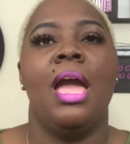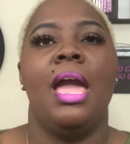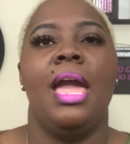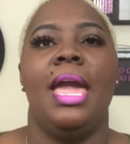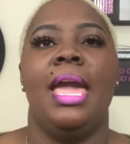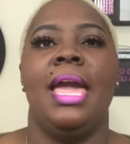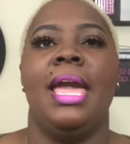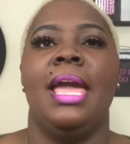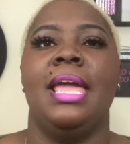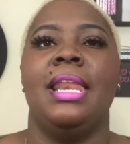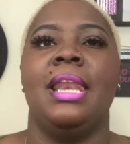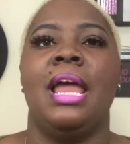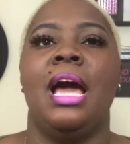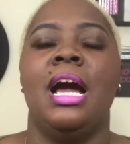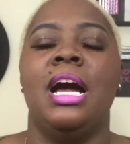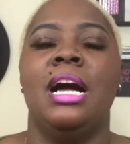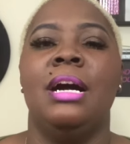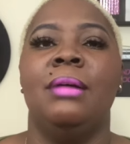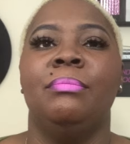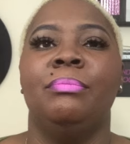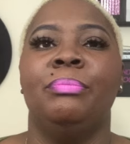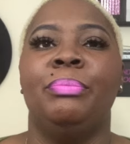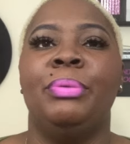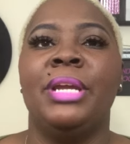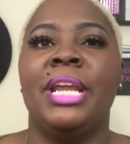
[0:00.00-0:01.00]
And
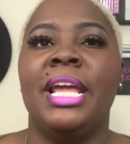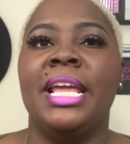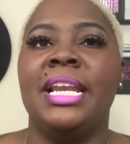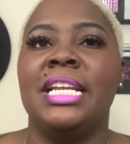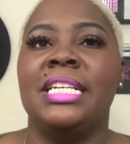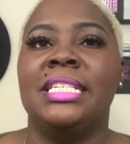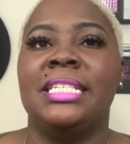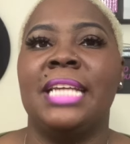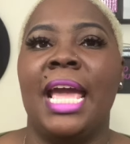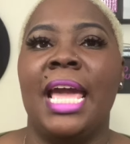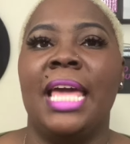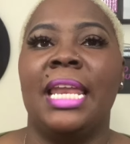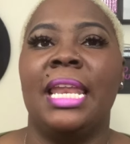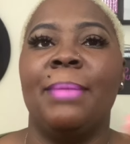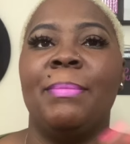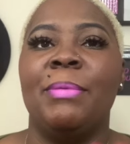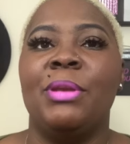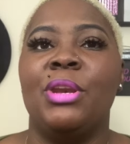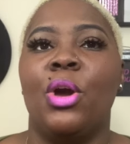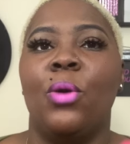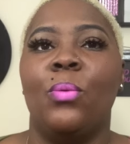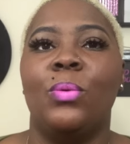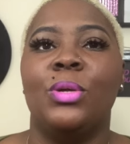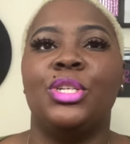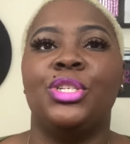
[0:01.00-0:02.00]
um, put it in the chat. Let me
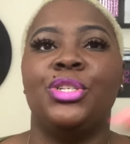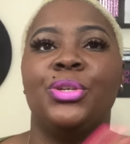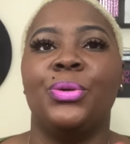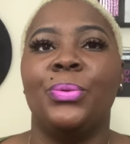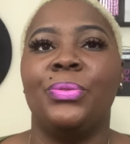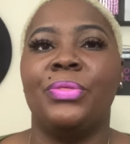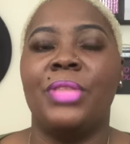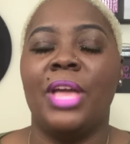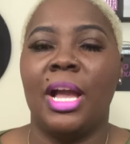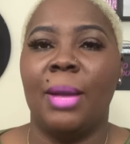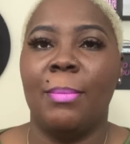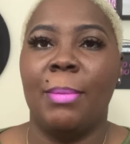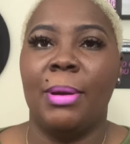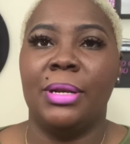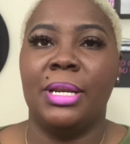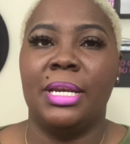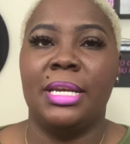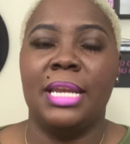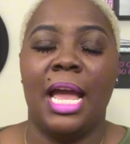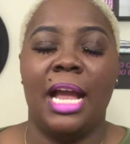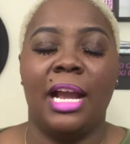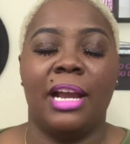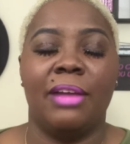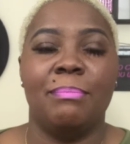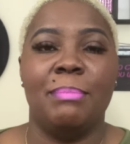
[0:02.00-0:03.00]
know what you think about the
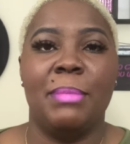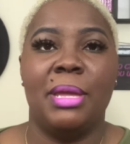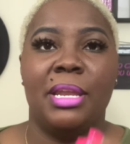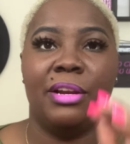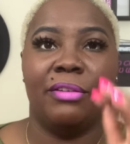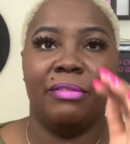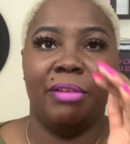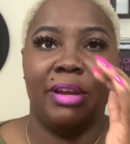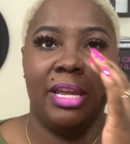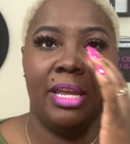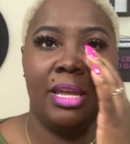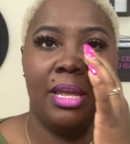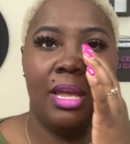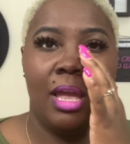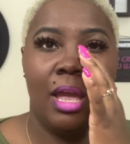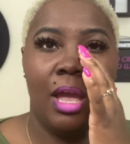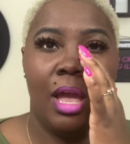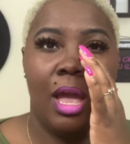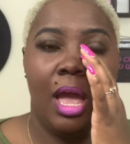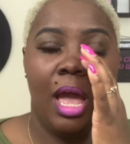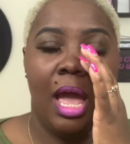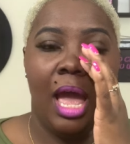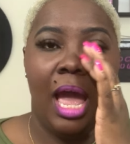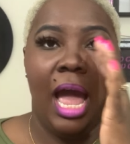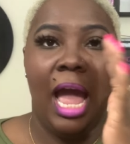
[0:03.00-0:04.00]
documentary,
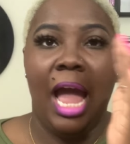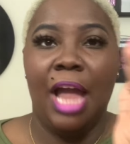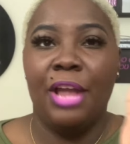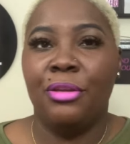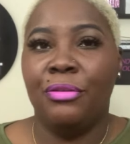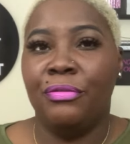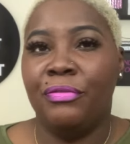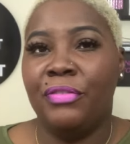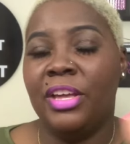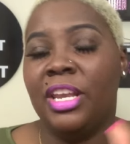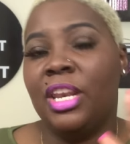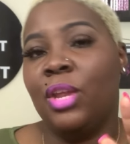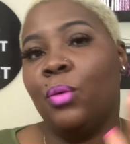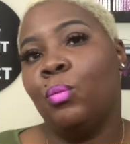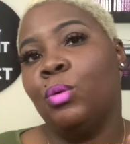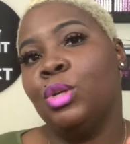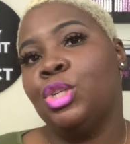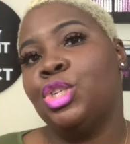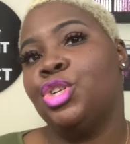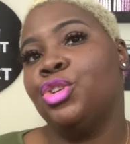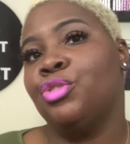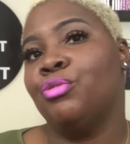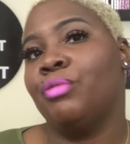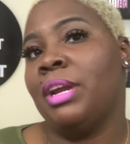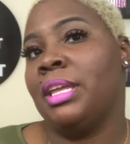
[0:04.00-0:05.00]
how you feeling,
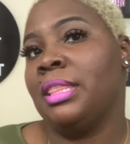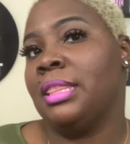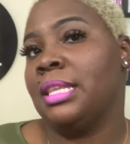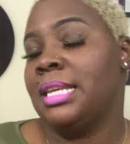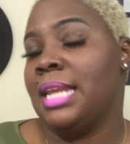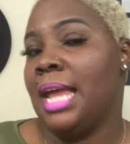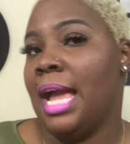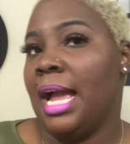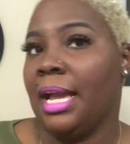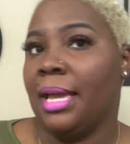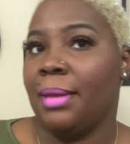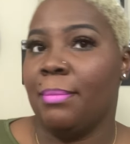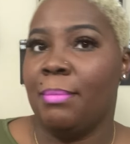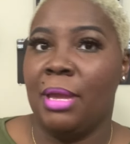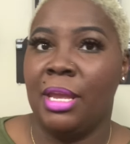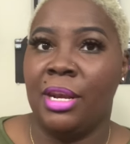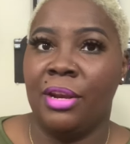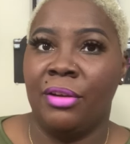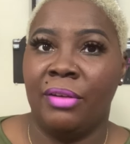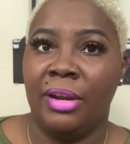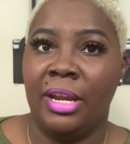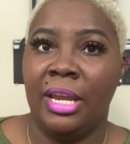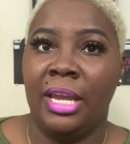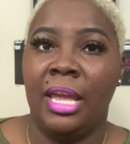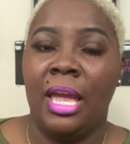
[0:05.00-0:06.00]
what you rate the
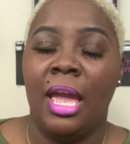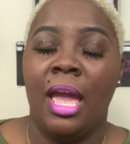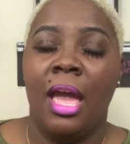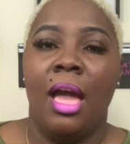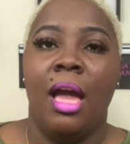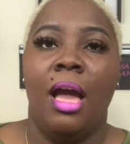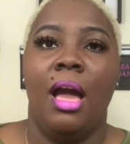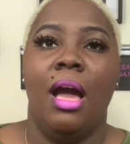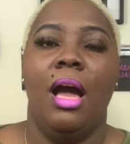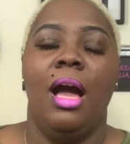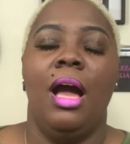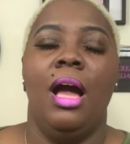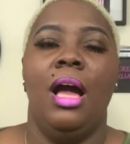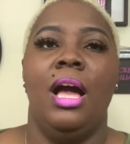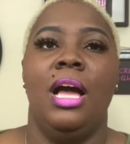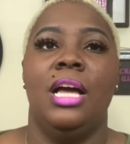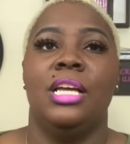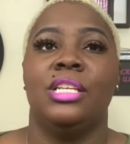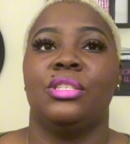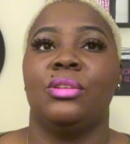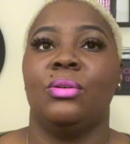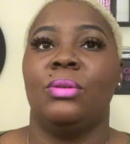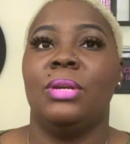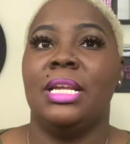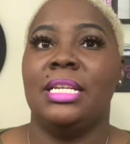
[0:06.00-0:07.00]
documentary. Uh,
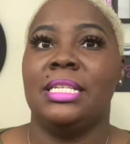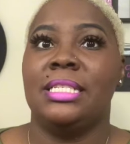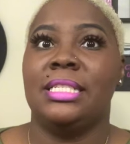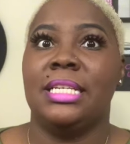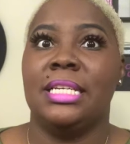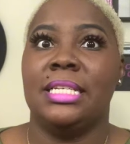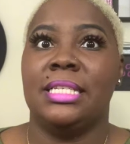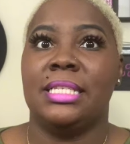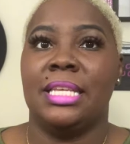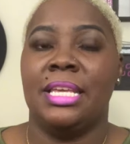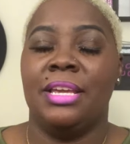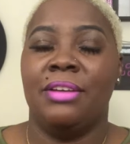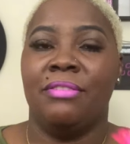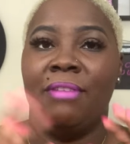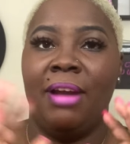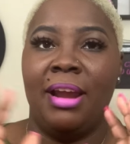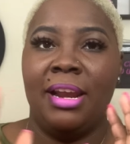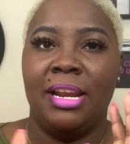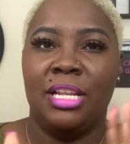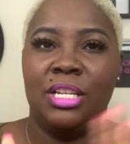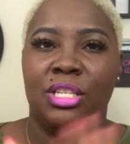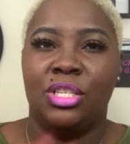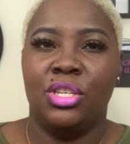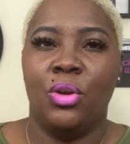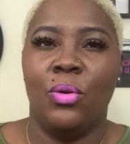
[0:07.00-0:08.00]
so let's just get right
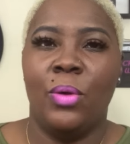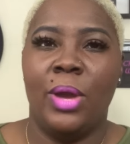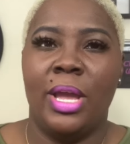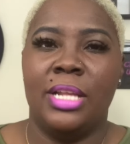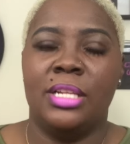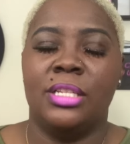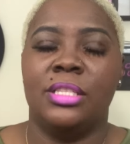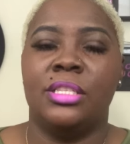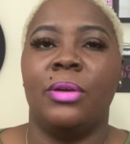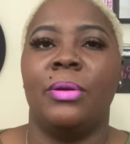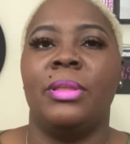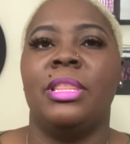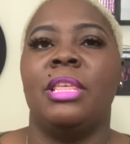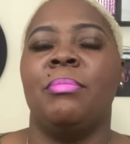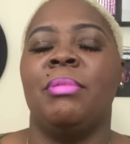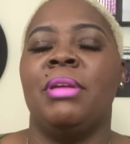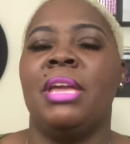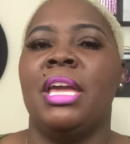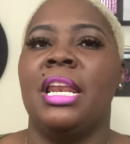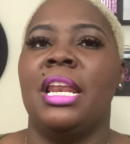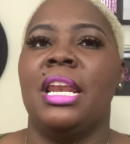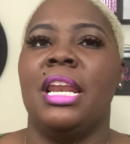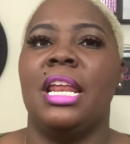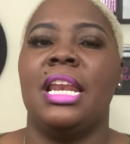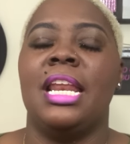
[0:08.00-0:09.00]
into it. So in the
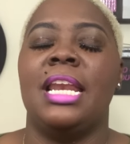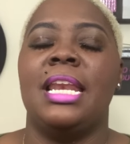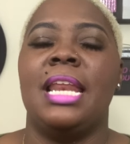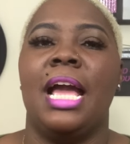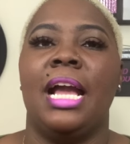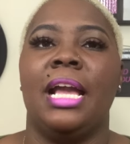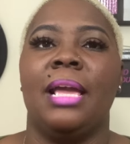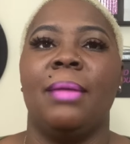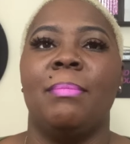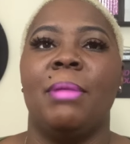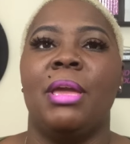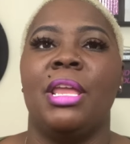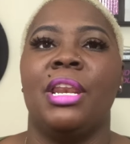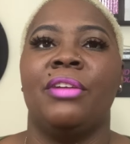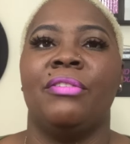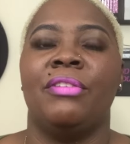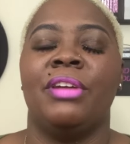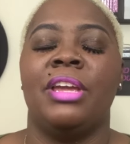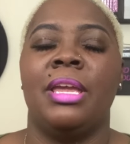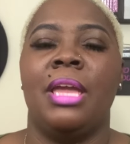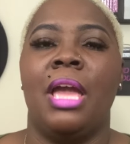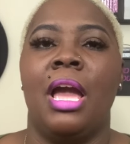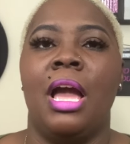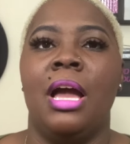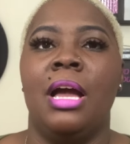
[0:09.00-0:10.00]
beginning of the
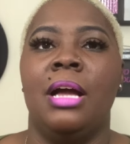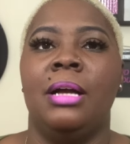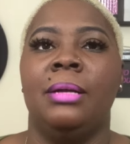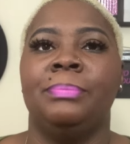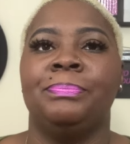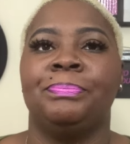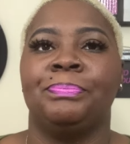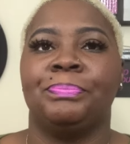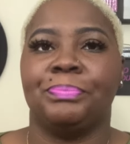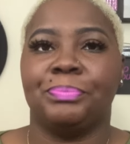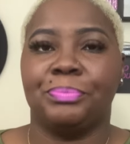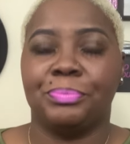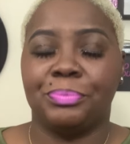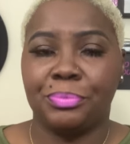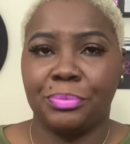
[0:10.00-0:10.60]
documentary, um,